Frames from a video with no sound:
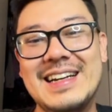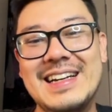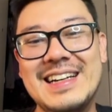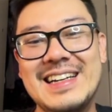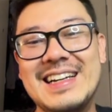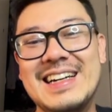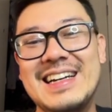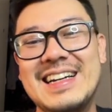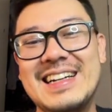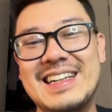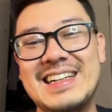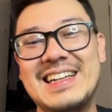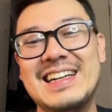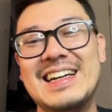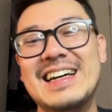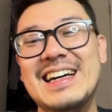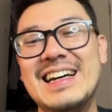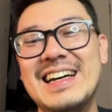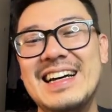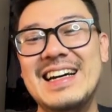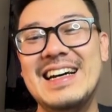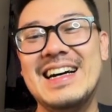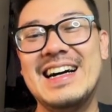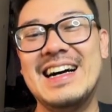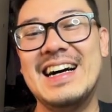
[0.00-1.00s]

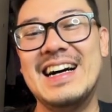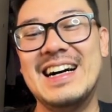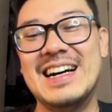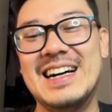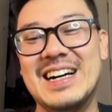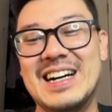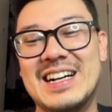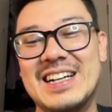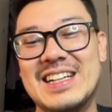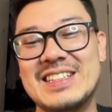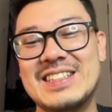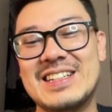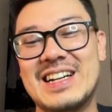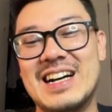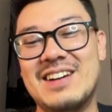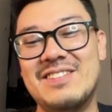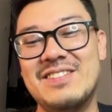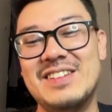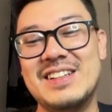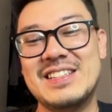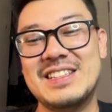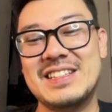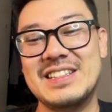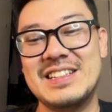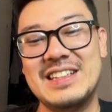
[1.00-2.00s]
So
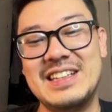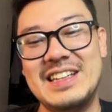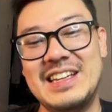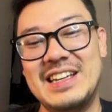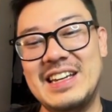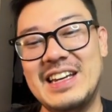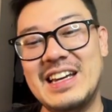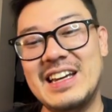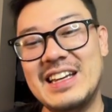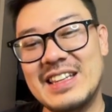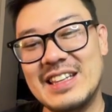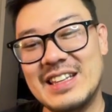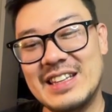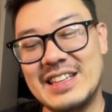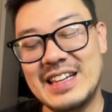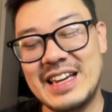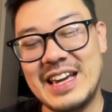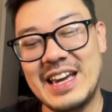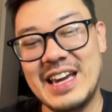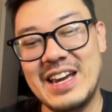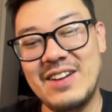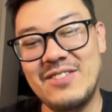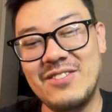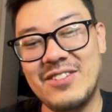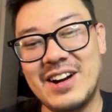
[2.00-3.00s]
obviously the
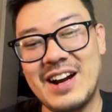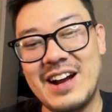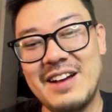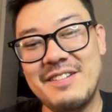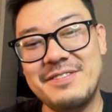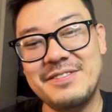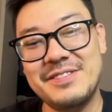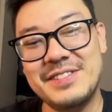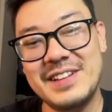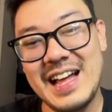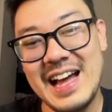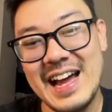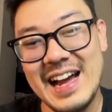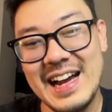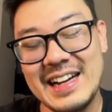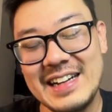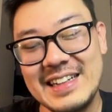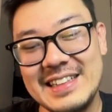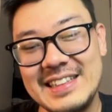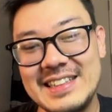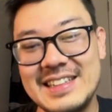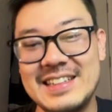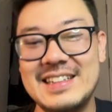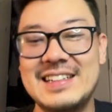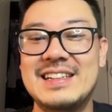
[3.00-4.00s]
game where I
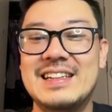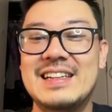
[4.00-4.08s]
flagged,